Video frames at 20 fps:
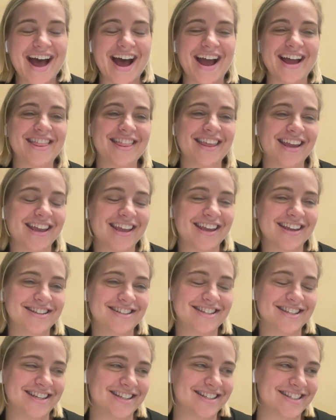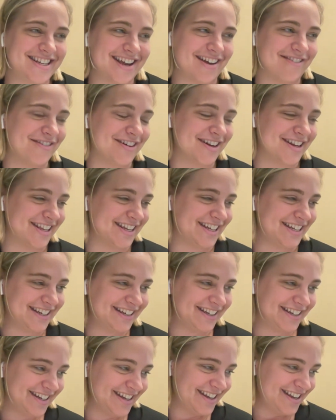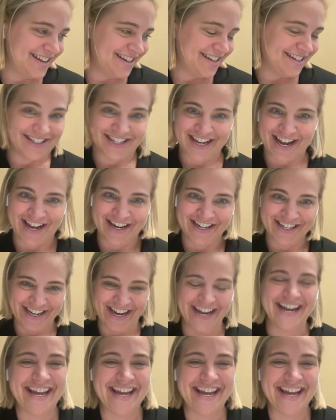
I think is definitely dead